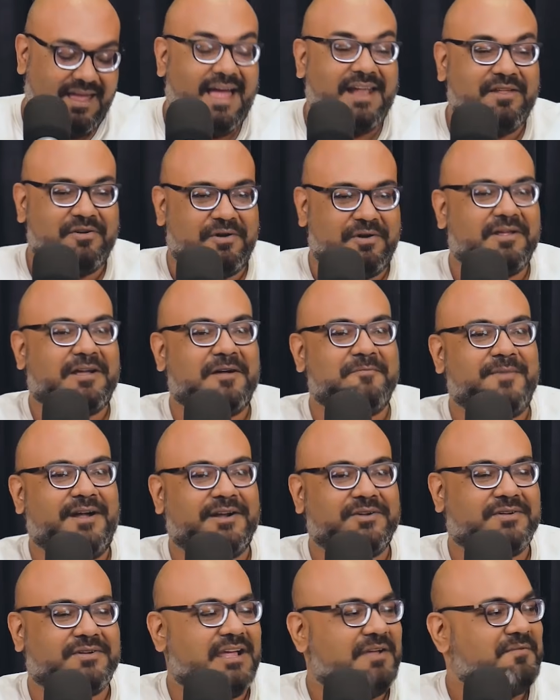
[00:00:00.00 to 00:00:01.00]
And you want to come
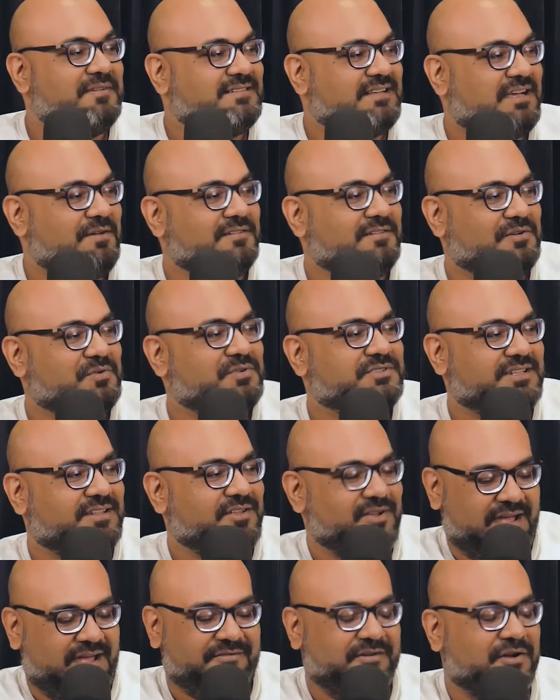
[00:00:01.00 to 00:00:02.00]
back to Qayamat Se Qayamat Tak?
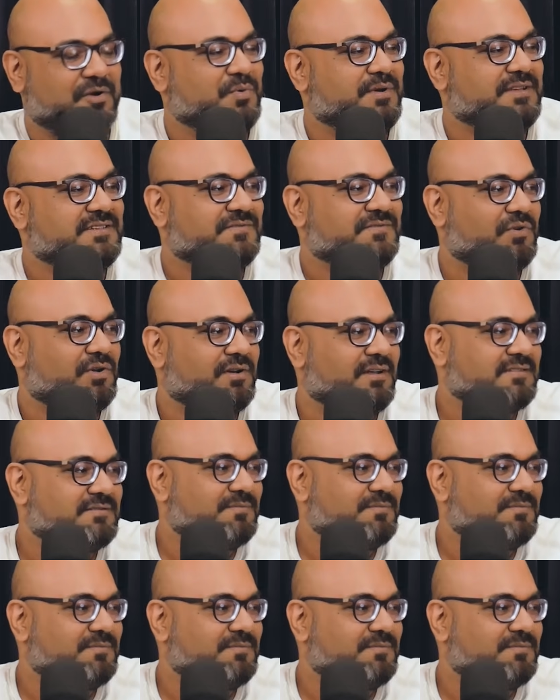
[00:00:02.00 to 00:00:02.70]
Urjita, you have a quiz for